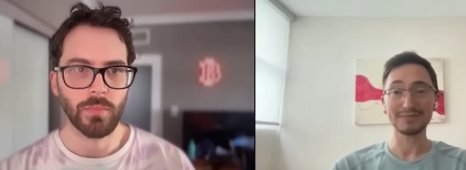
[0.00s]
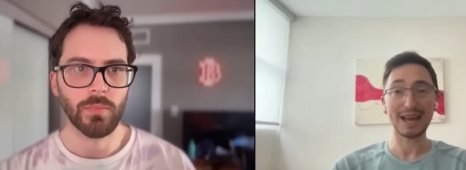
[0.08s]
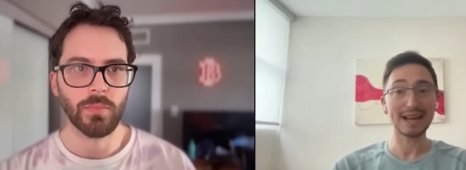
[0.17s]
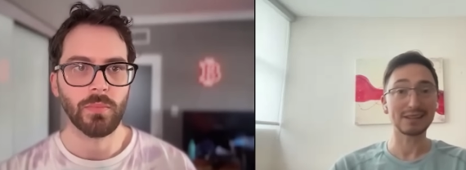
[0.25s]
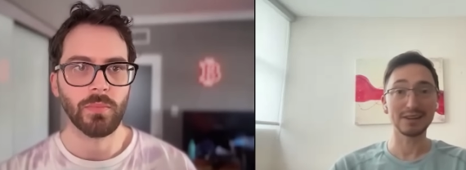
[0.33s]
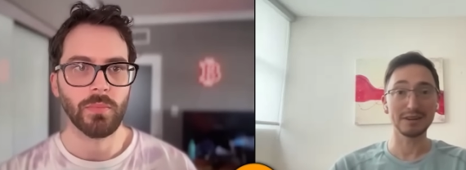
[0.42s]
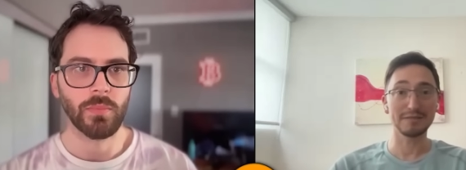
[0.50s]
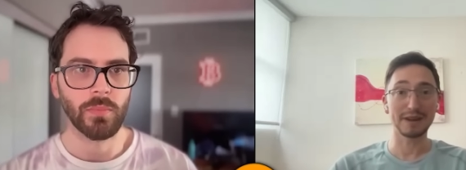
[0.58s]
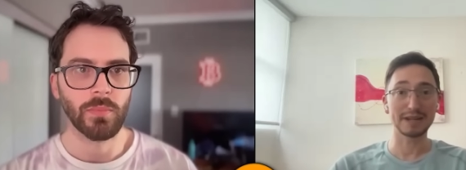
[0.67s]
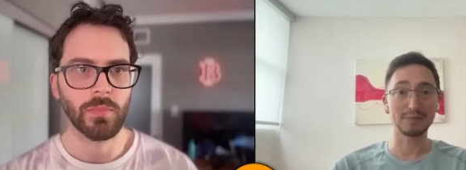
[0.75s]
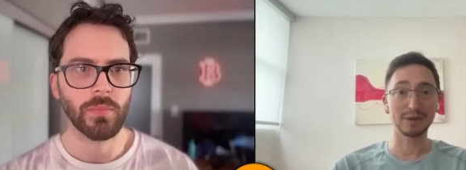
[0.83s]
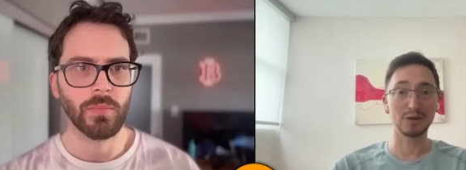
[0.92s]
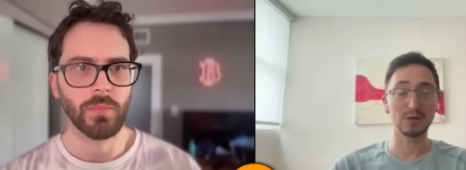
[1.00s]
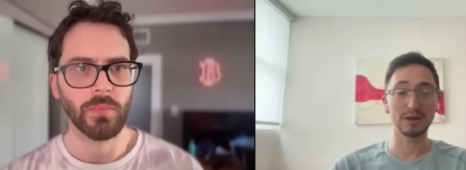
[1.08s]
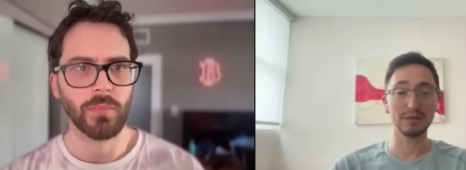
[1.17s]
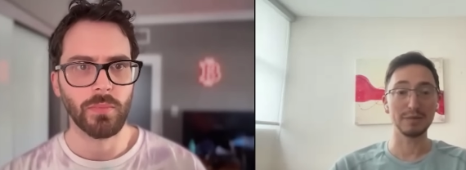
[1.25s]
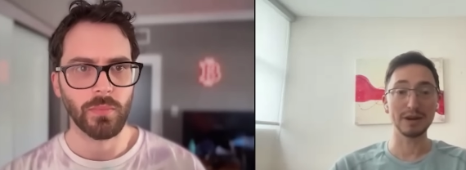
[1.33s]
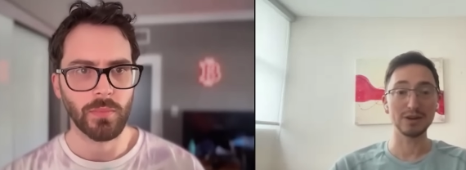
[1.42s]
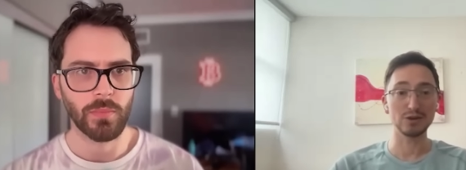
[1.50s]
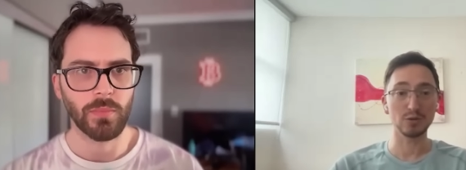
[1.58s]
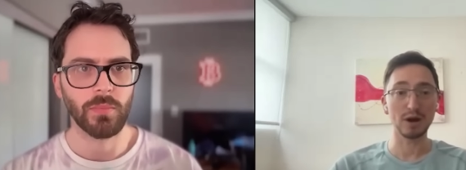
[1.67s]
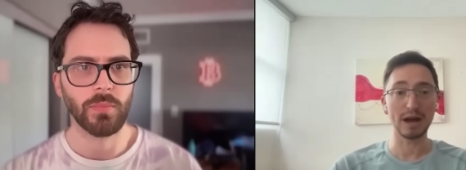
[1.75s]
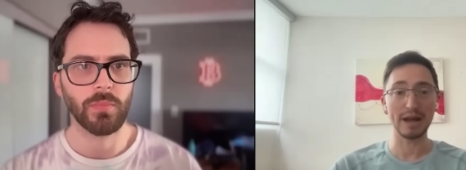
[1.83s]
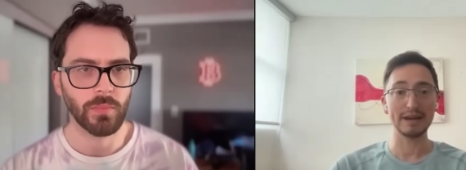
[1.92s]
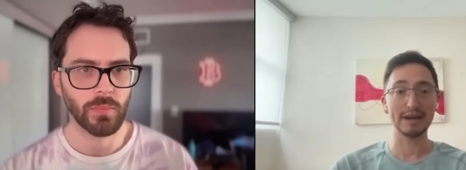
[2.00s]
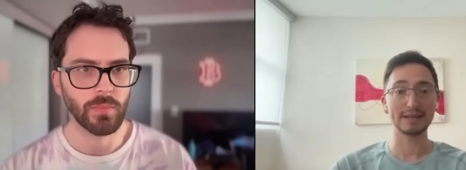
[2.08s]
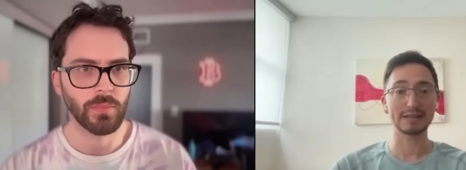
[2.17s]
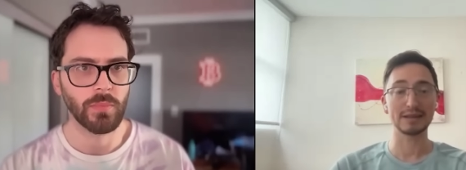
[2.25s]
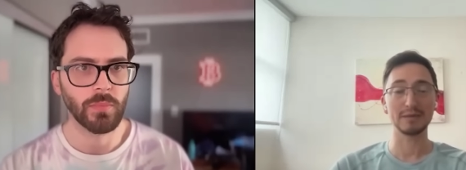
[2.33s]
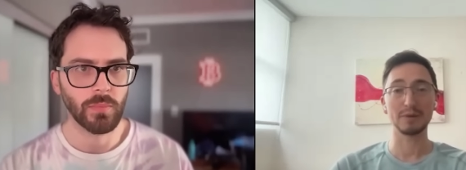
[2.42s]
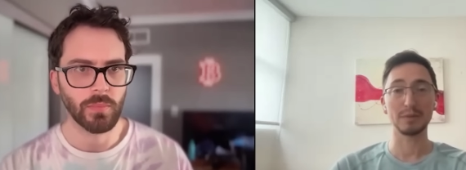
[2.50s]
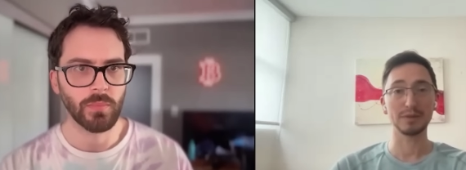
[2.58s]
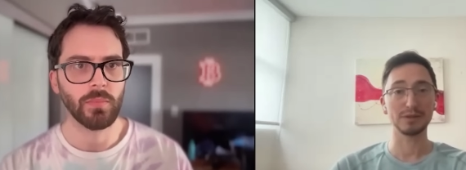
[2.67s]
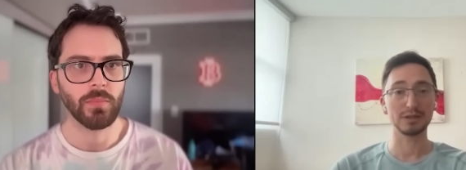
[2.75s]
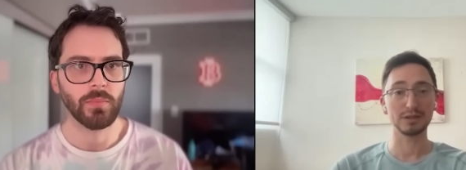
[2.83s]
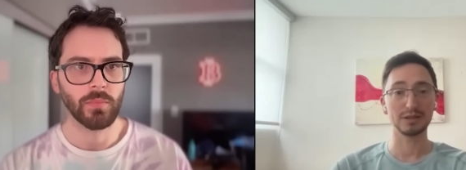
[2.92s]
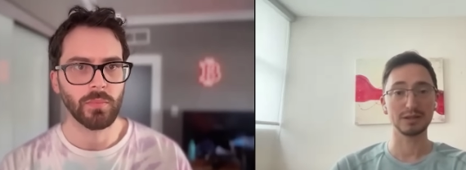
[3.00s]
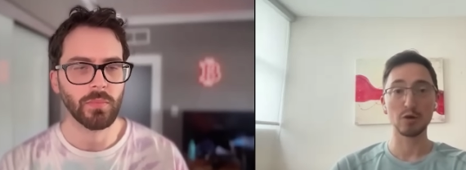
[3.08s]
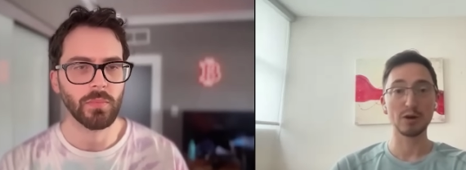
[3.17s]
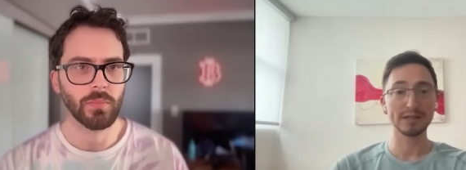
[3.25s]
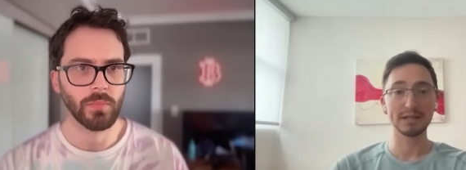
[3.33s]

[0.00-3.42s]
Speaker 1: That's going to affect Bitcoin in a major way, and it's going to pump it to crazy